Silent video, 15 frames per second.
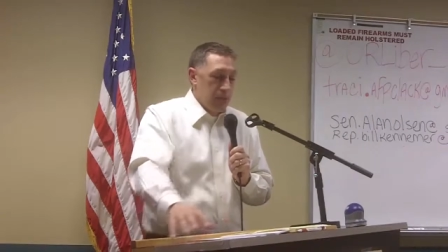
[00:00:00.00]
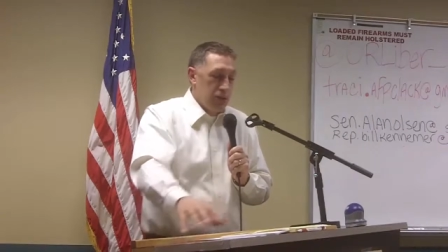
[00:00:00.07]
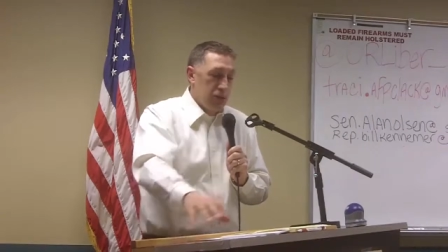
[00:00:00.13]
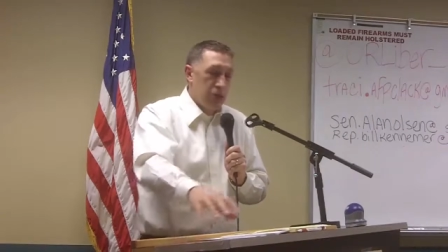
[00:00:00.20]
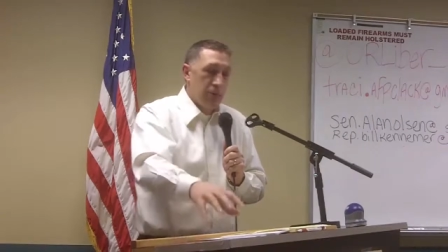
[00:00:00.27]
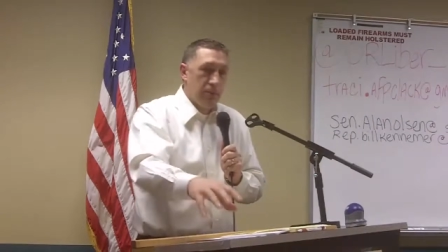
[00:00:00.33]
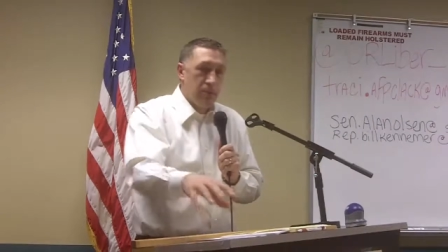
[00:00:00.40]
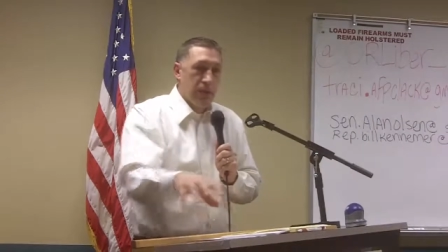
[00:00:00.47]
and
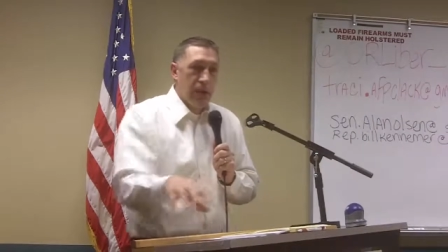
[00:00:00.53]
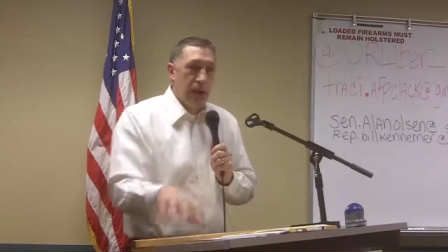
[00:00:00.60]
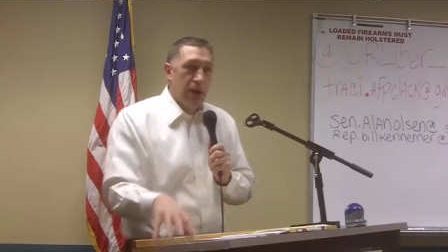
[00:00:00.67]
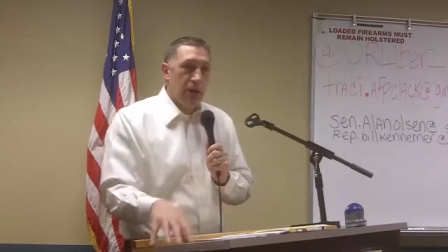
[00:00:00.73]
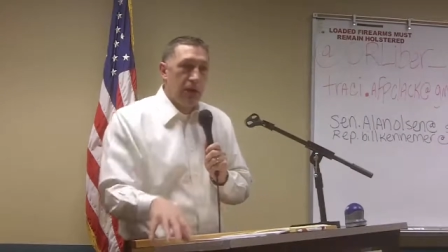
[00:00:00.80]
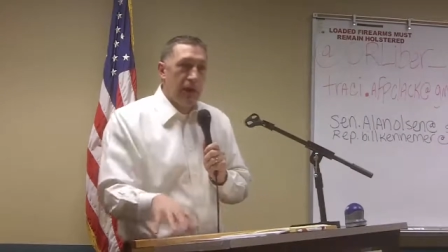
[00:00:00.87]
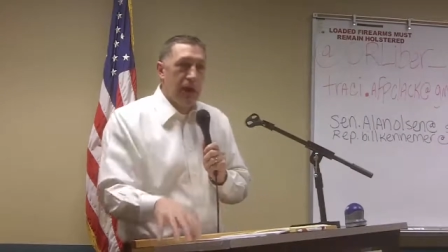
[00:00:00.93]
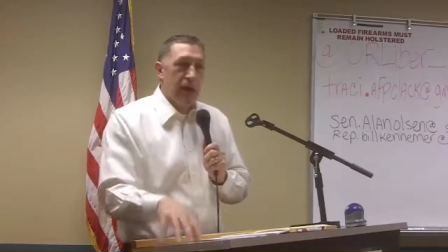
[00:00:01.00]
you
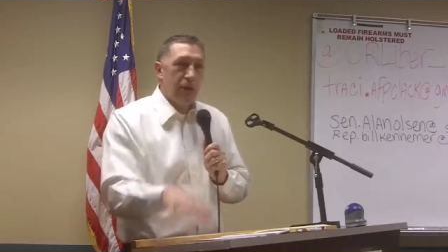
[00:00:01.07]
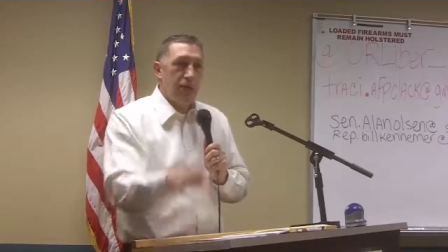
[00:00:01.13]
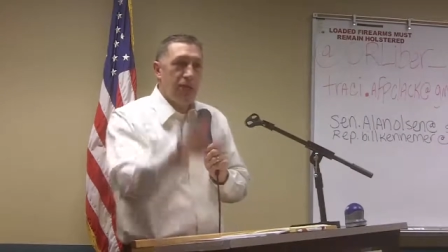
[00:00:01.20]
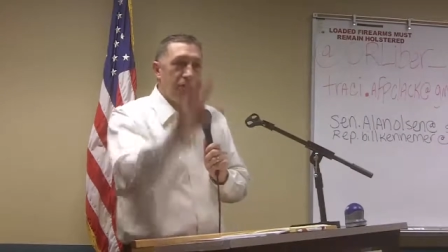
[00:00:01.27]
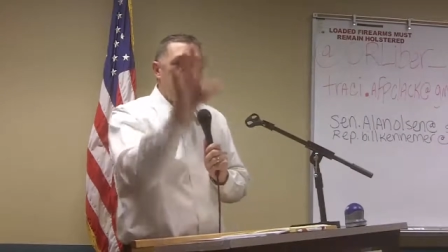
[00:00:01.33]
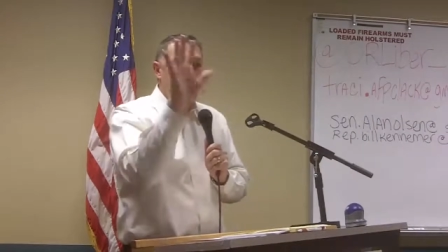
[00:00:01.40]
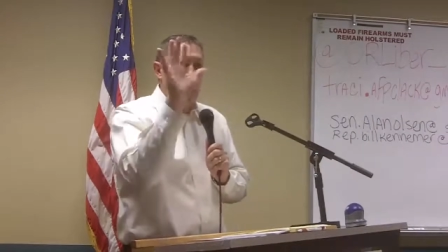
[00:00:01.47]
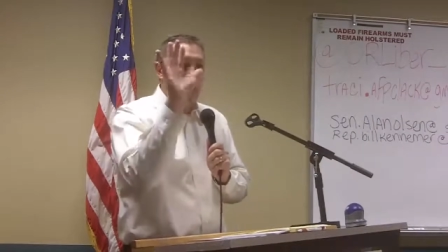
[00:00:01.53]
compare that
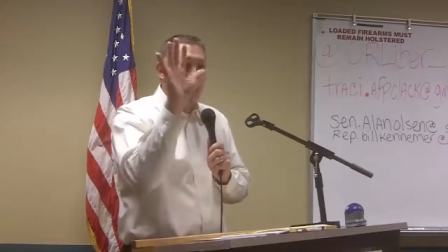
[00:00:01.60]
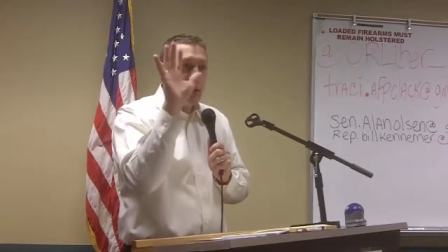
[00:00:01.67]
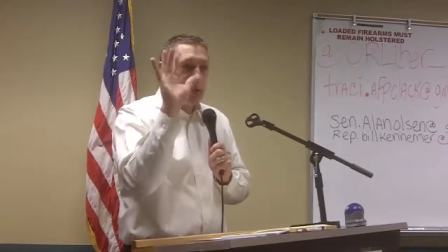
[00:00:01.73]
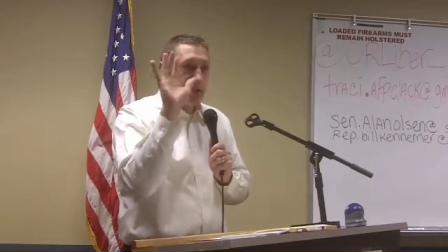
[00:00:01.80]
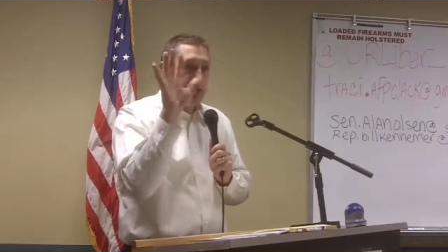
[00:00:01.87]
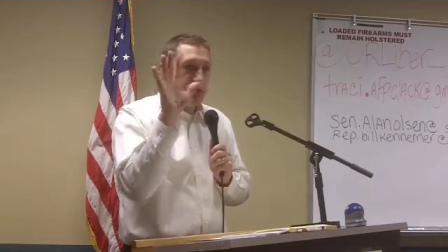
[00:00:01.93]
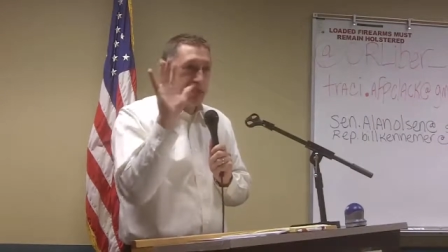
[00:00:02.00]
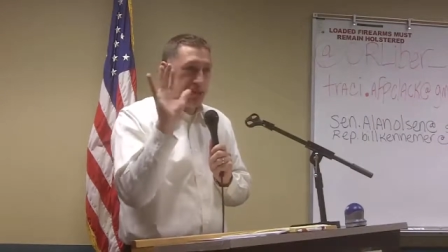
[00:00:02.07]
five
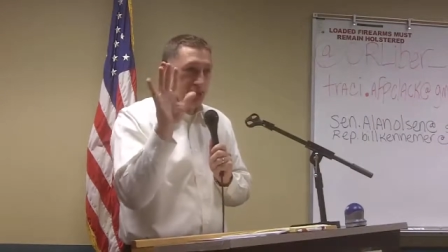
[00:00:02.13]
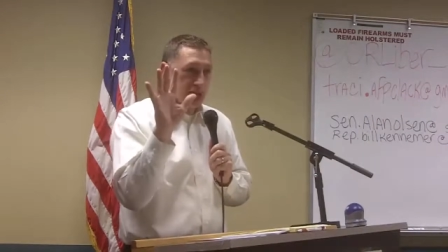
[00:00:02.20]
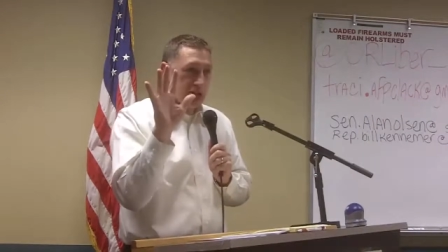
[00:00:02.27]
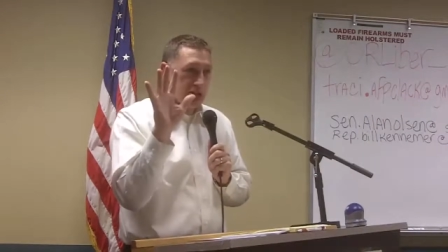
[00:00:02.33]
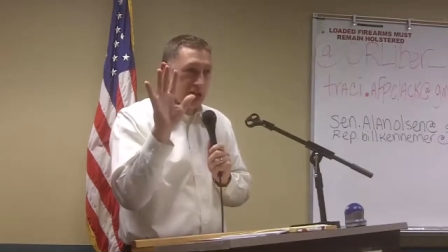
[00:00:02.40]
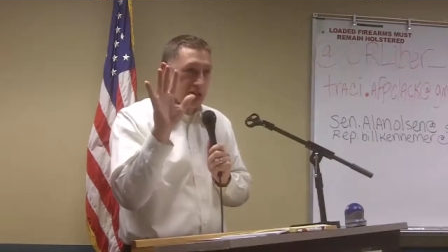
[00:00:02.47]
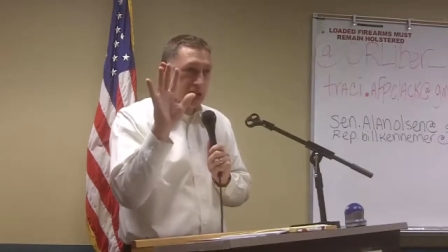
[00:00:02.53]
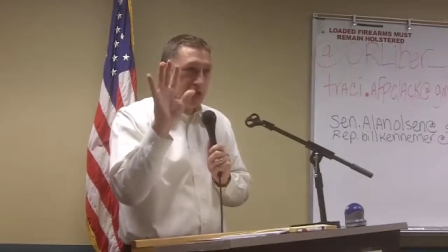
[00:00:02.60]
extra
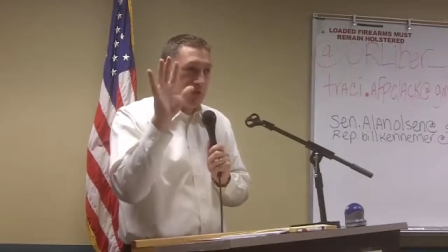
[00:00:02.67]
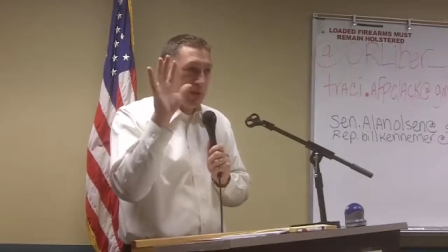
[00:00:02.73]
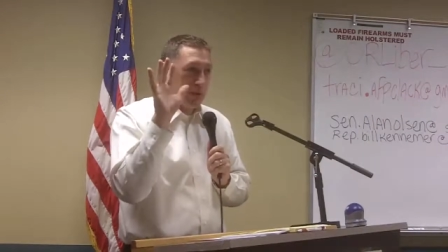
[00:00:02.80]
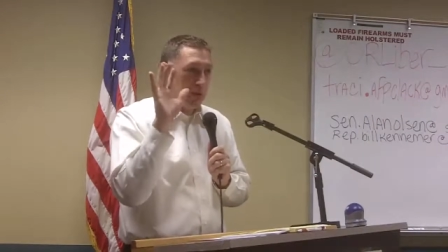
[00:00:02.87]
signatures if